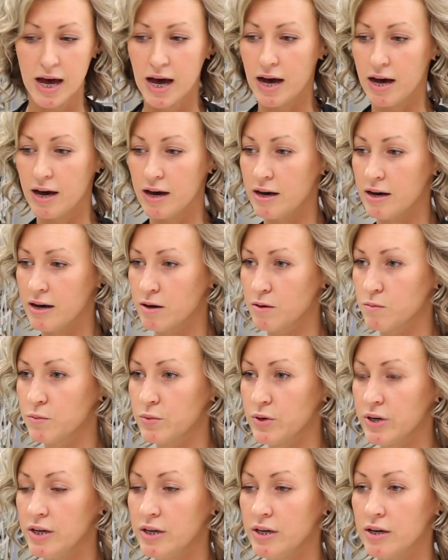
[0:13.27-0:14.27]
Uh,
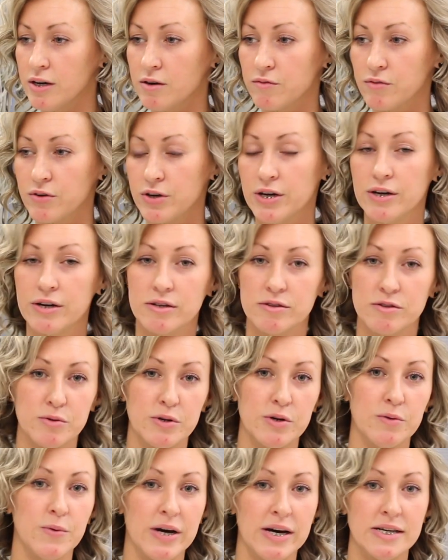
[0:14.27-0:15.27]
we over here in
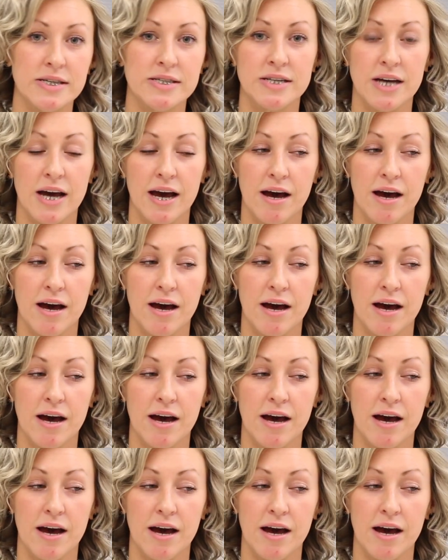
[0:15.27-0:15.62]
3 West